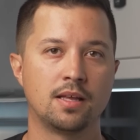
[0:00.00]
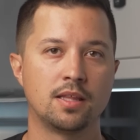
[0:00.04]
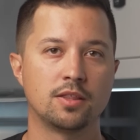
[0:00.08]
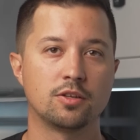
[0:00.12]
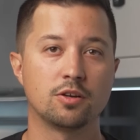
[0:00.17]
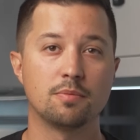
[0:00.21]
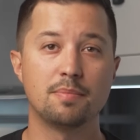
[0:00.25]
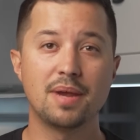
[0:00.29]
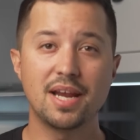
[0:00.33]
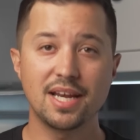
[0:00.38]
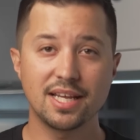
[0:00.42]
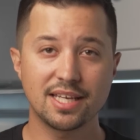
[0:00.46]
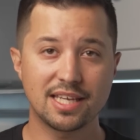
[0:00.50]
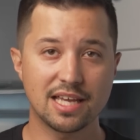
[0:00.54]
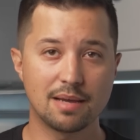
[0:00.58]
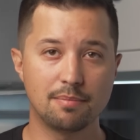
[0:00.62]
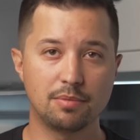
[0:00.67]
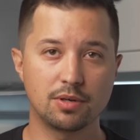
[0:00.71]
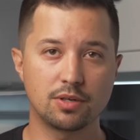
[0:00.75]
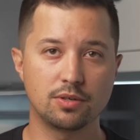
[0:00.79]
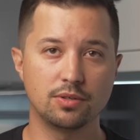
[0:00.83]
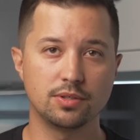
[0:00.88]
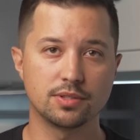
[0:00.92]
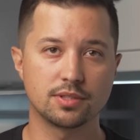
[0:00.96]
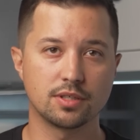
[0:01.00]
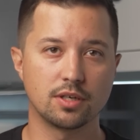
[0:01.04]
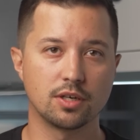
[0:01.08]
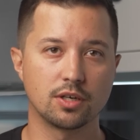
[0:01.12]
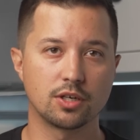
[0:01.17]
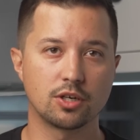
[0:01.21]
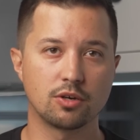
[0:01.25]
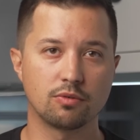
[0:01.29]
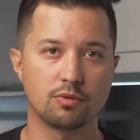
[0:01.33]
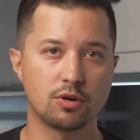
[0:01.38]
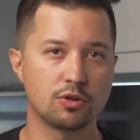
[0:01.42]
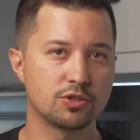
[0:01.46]
The remaining chemicals are
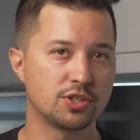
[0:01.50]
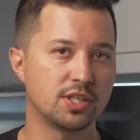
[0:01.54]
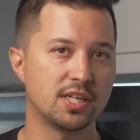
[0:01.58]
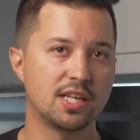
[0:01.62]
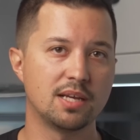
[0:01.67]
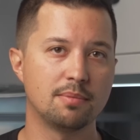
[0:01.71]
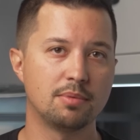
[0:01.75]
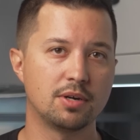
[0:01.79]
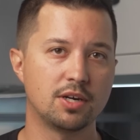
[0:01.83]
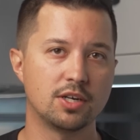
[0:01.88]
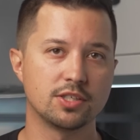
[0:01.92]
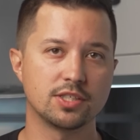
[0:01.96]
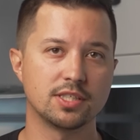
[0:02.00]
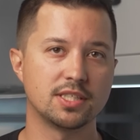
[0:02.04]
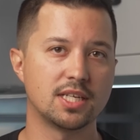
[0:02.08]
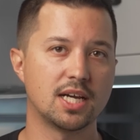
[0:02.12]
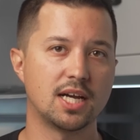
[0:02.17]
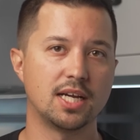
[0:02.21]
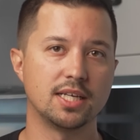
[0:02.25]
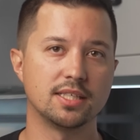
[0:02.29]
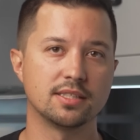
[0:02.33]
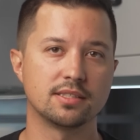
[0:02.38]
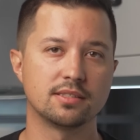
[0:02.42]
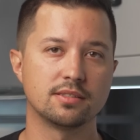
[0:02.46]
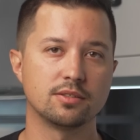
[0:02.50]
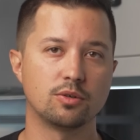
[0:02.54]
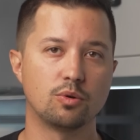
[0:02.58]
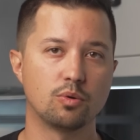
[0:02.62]
corrosion inhibitors and dyes,